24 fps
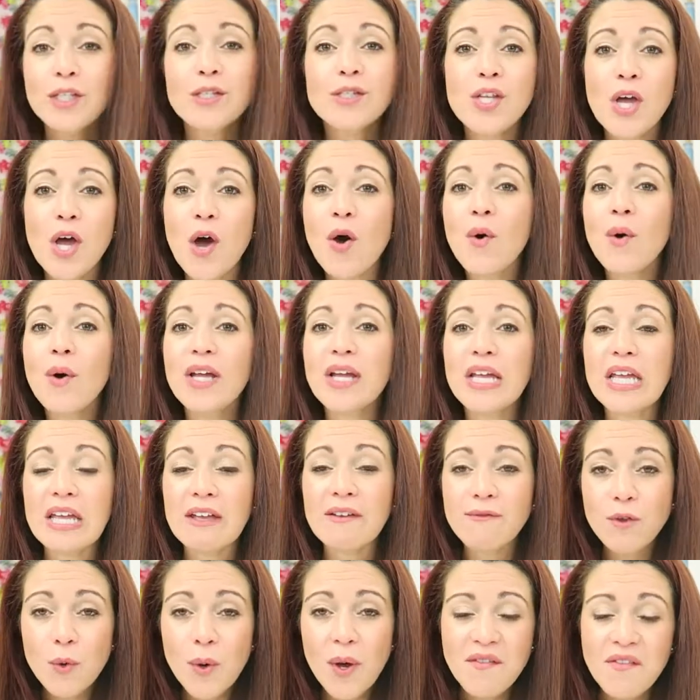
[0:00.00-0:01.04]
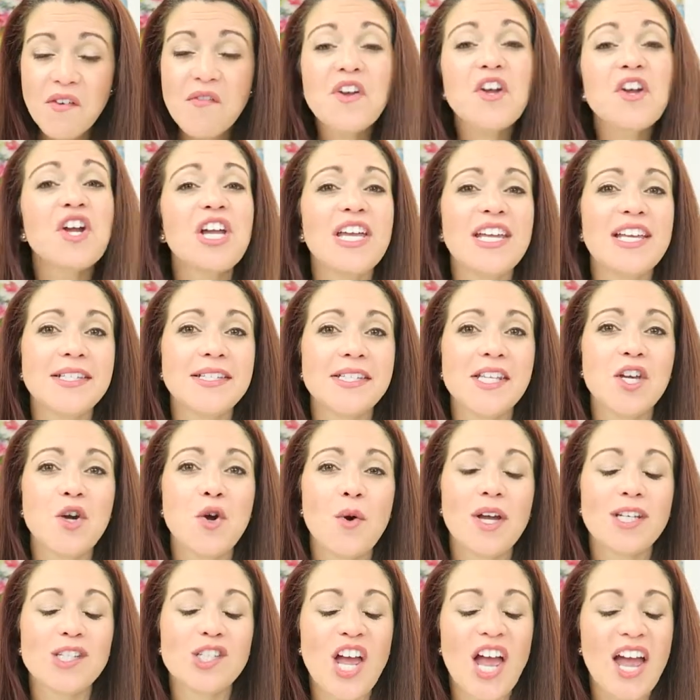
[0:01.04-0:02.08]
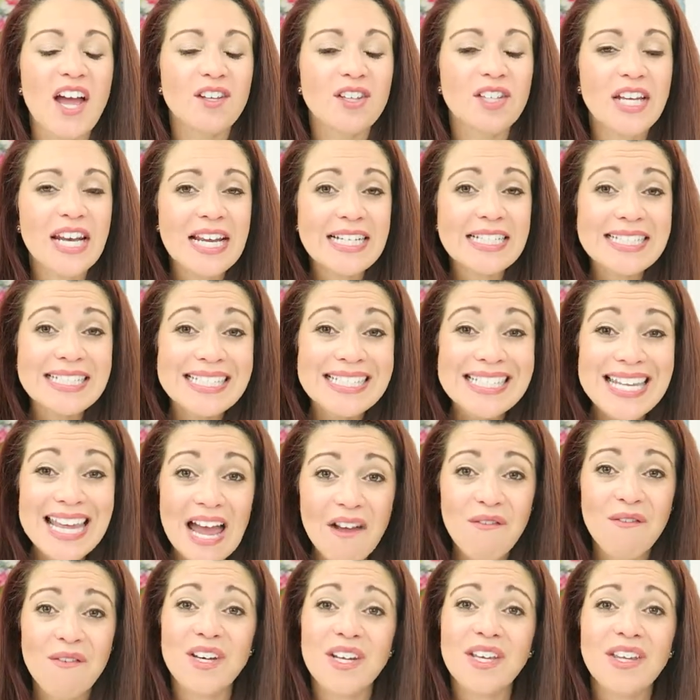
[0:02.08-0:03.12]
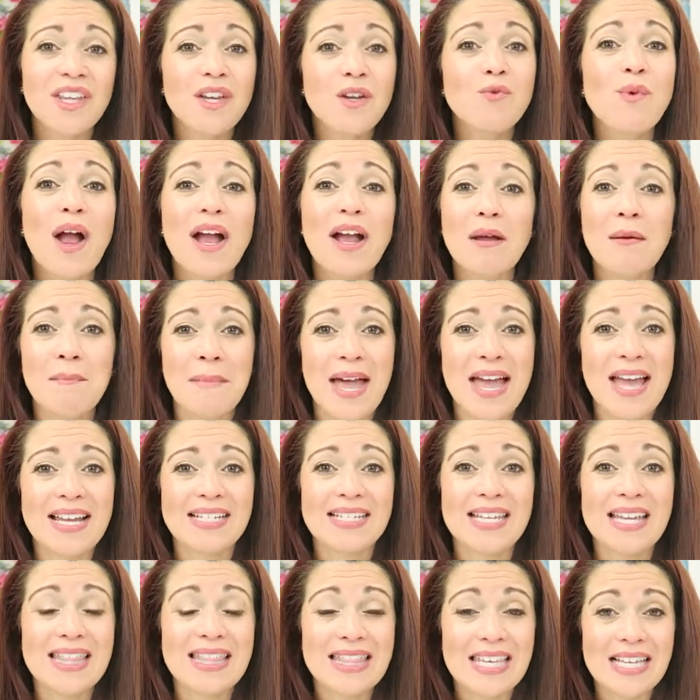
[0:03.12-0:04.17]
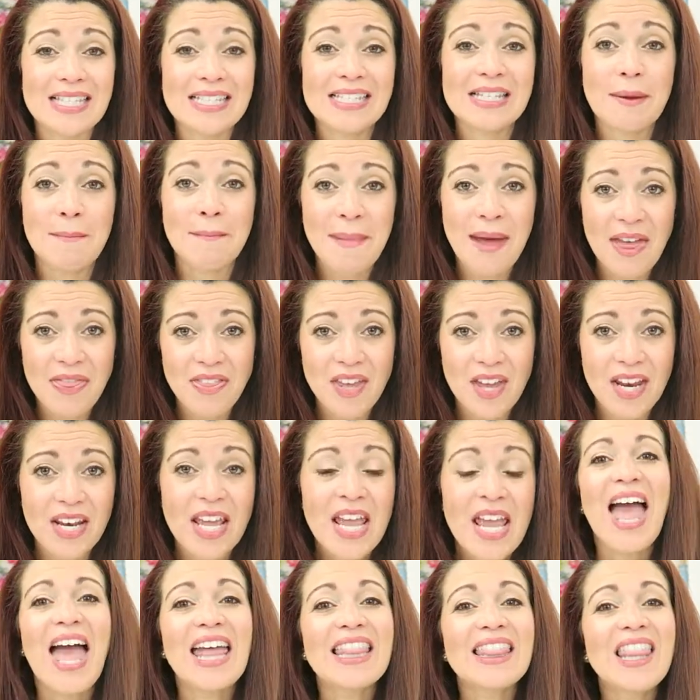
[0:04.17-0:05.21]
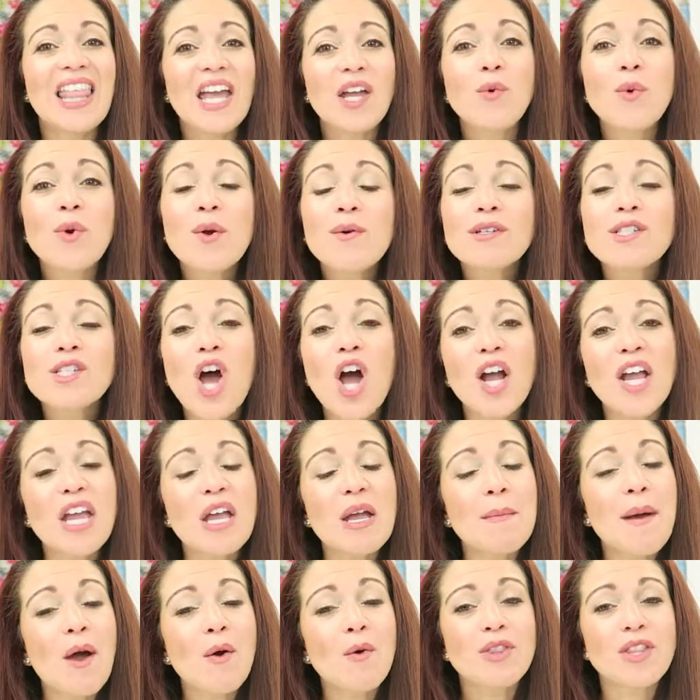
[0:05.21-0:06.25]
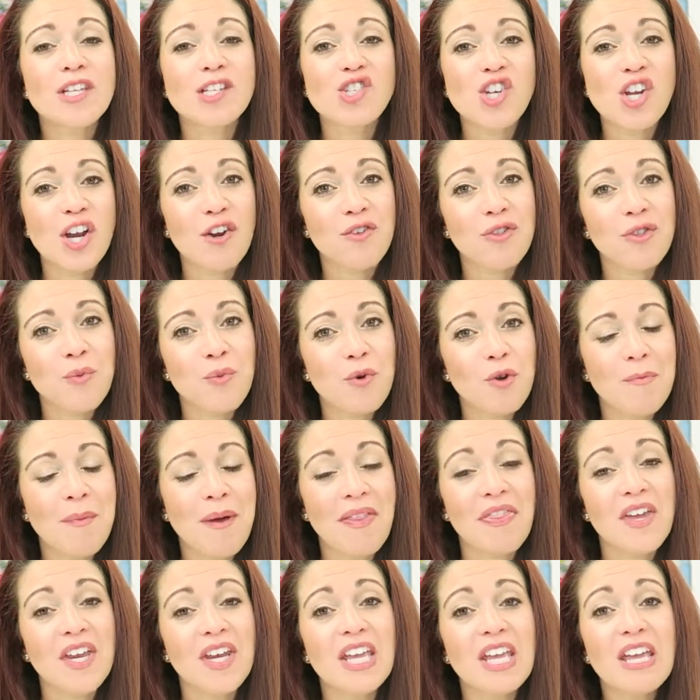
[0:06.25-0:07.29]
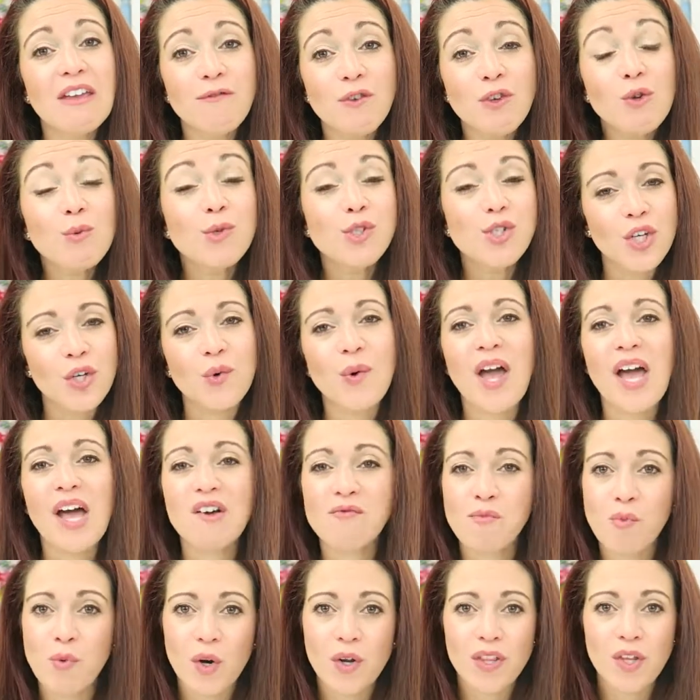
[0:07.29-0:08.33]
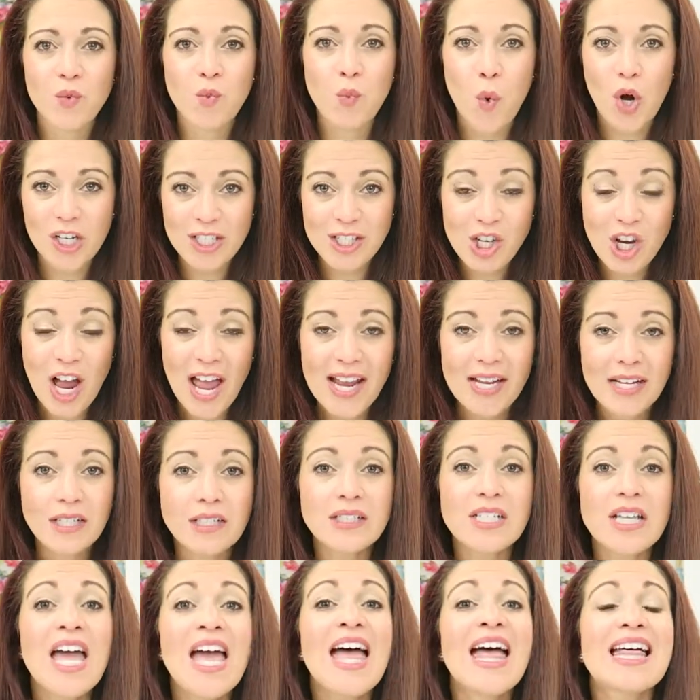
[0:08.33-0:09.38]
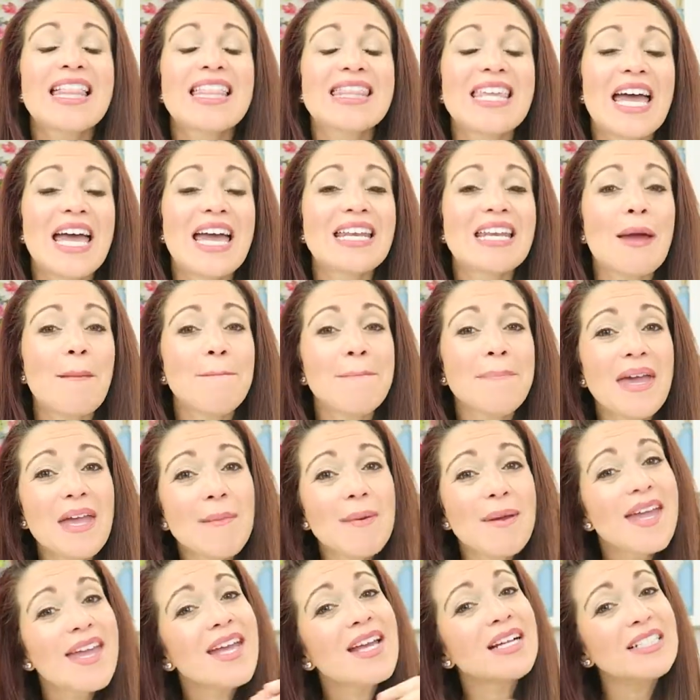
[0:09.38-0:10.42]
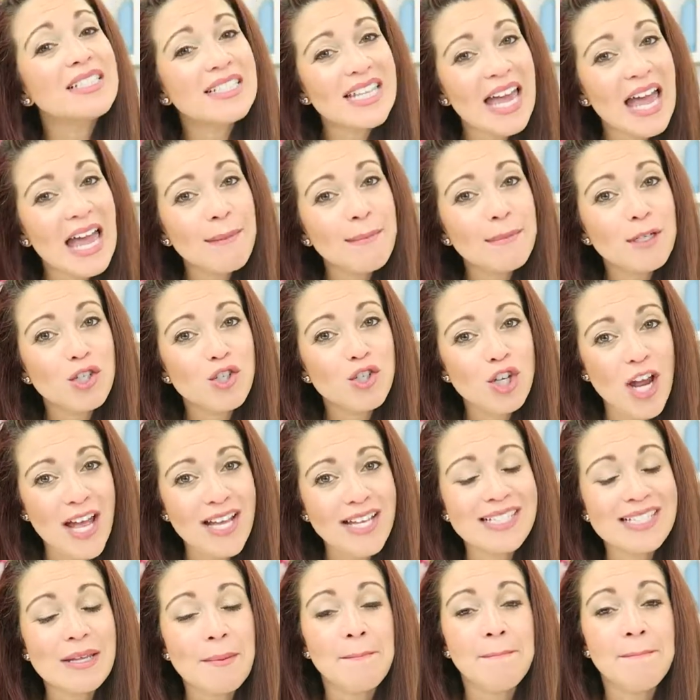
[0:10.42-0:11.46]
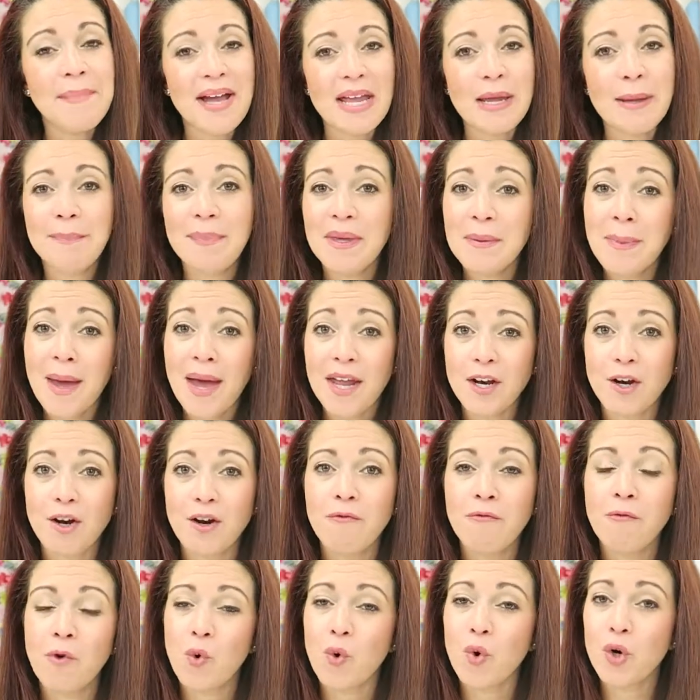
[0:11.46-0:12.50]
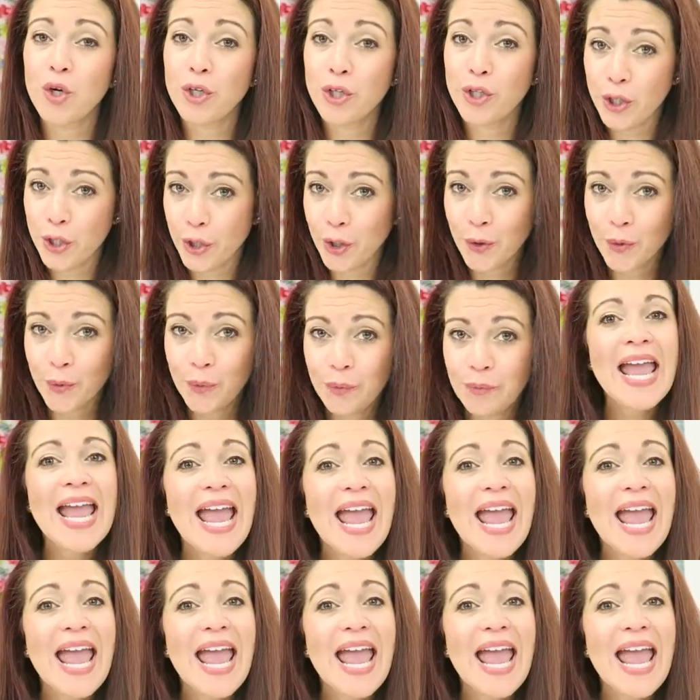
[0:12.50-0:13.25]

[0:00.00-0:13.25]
So if you have a very easygoing child, then I definitely recommend this method. And like we were talking about with the chair in the room method, if you do have more than one child, then maybe timed checks might be better for you.